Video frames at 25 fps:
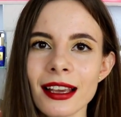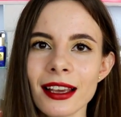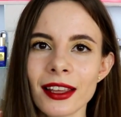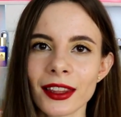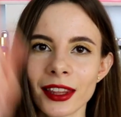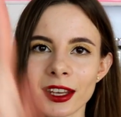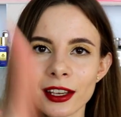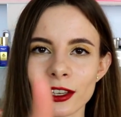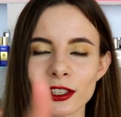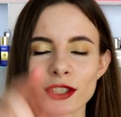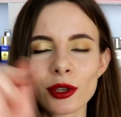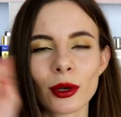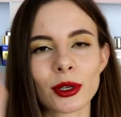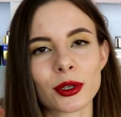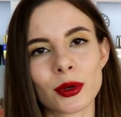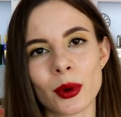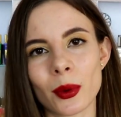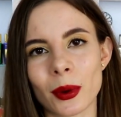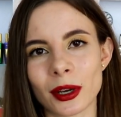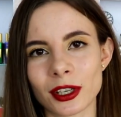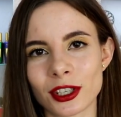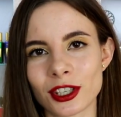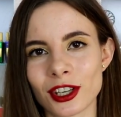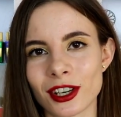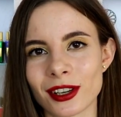thank you so much for
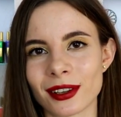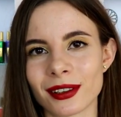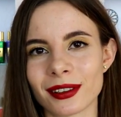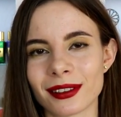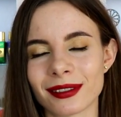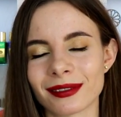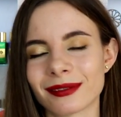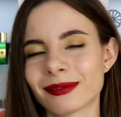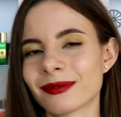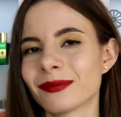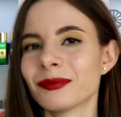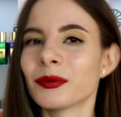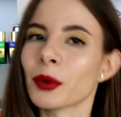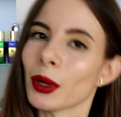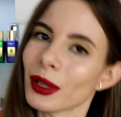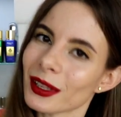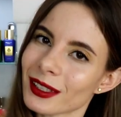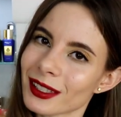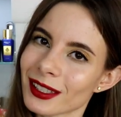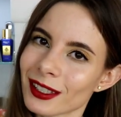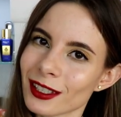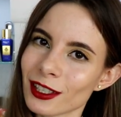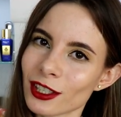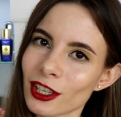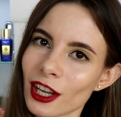watching. We'll
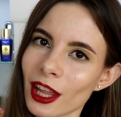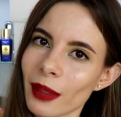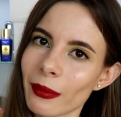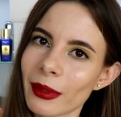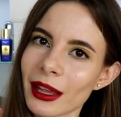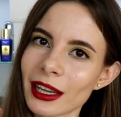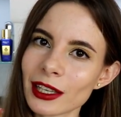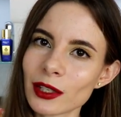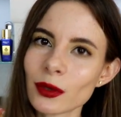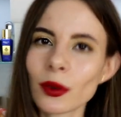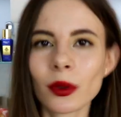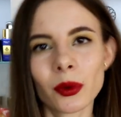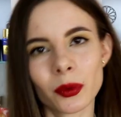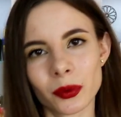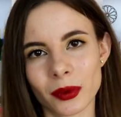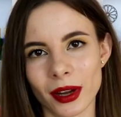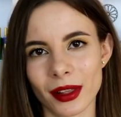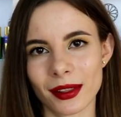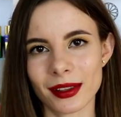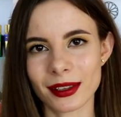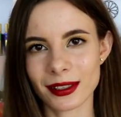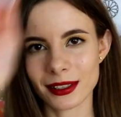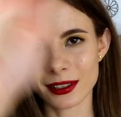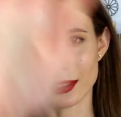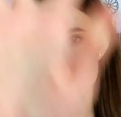see each other next one
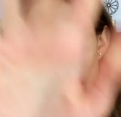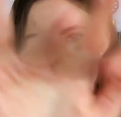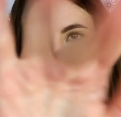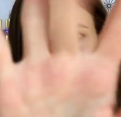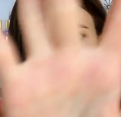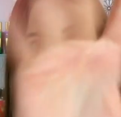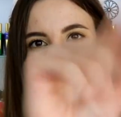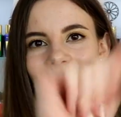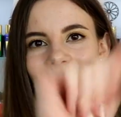really soon. Bye,